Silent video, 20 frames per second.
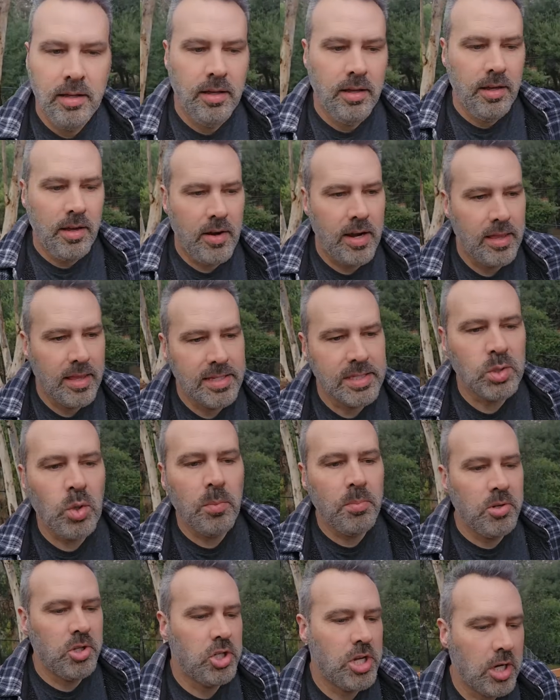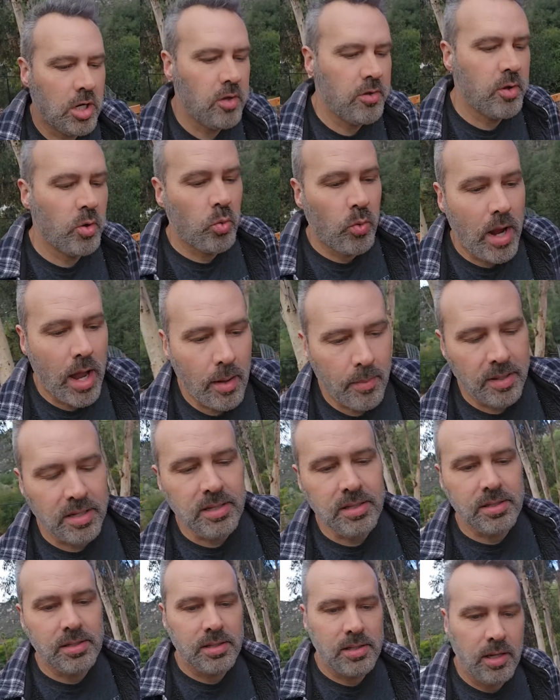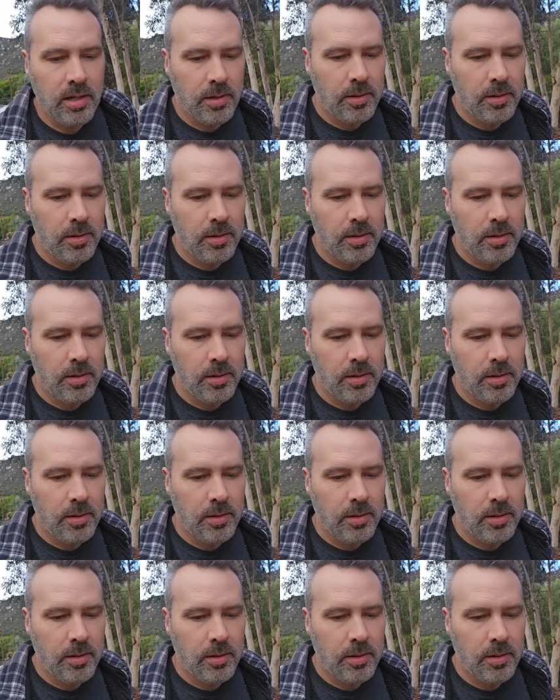All right, let's go up and check on the rabbits.